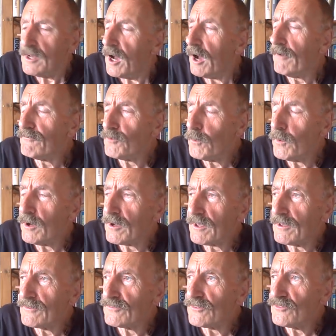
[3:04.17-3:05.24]
After
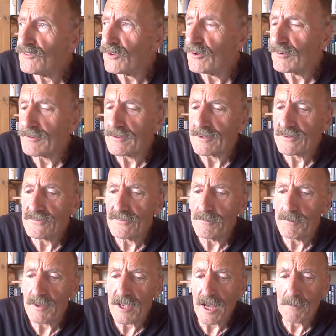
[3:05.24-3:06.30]
working as a journalist and
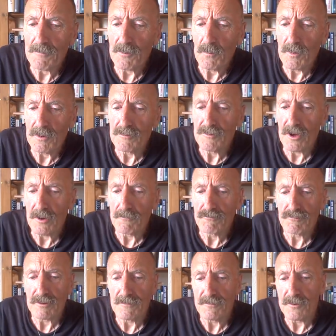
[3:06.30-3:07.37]
becoming well known
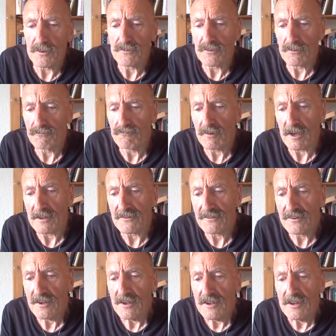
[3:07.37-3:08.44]
for his views on race,
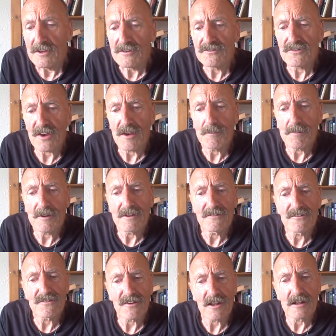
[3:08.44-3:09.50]
Chamberlain
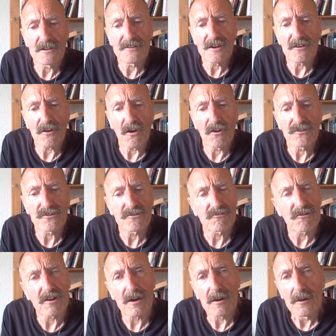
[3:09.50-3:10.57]
settled in
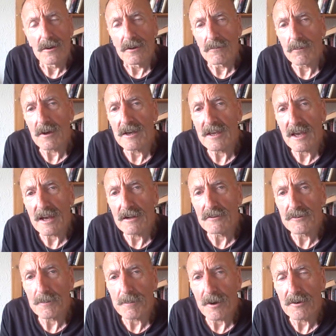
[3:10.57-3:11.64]
Austria, where he held
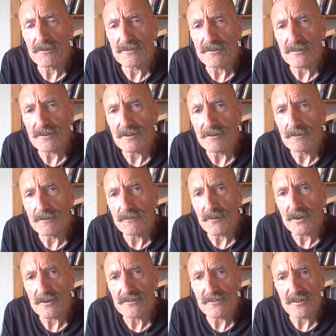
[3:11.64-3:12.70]
a post at the
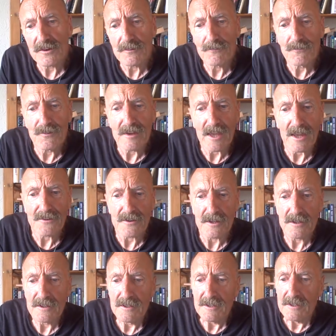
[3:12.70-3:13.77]
University of Vienna,
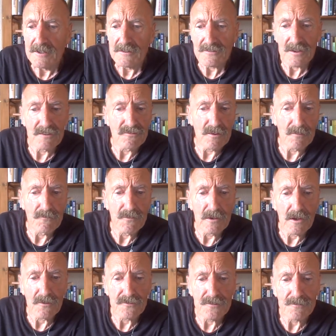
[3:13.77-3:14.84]
teaching
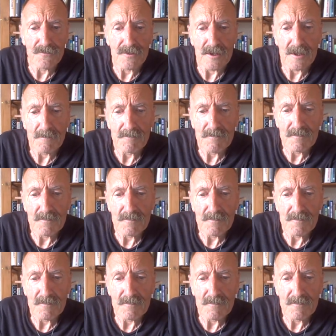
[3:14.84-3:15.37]
philosophy.